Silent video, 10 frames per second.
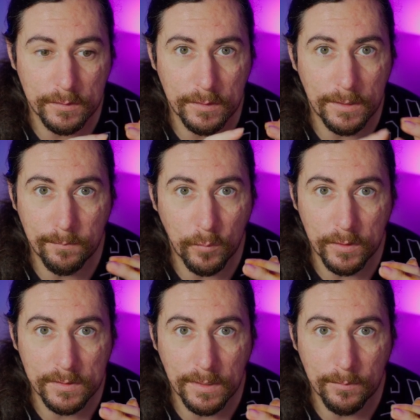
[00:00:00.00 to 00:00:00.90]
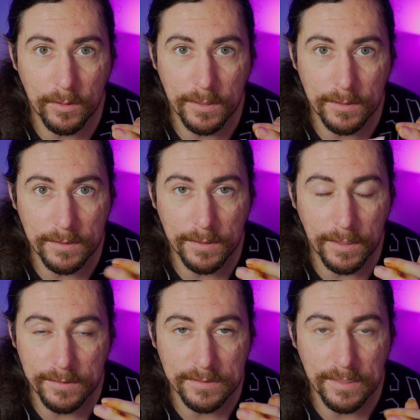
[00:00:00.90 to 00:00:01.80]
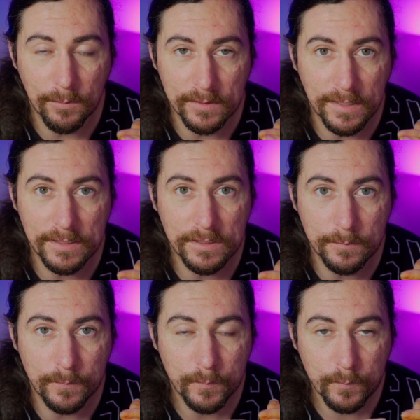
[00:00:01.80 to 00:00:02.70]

and in lens stabilization,